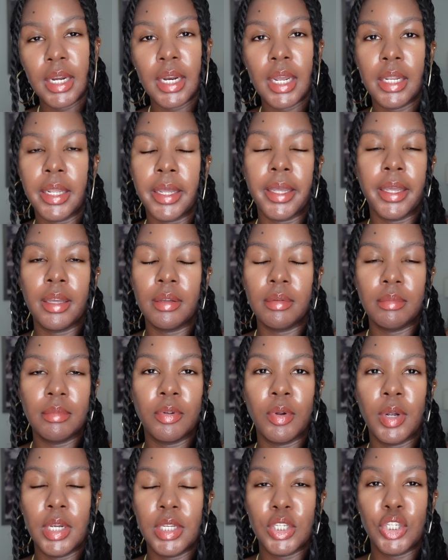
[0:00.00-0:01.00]
Not like
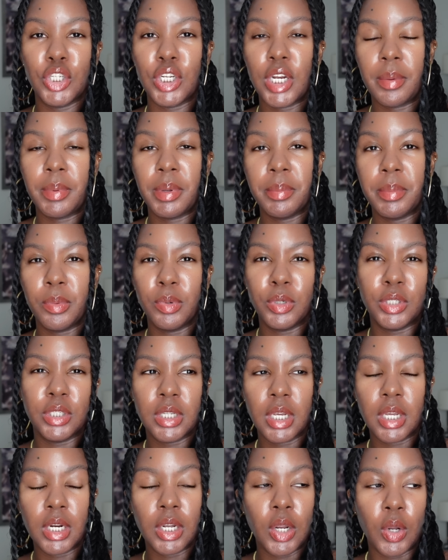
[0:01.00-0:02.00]
crazy shopping, but we're
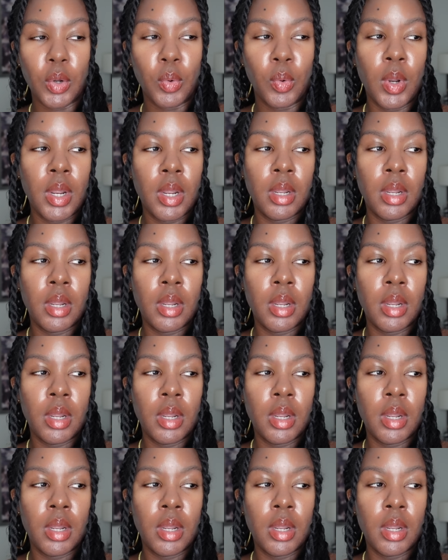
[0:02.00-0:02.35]
just gonna go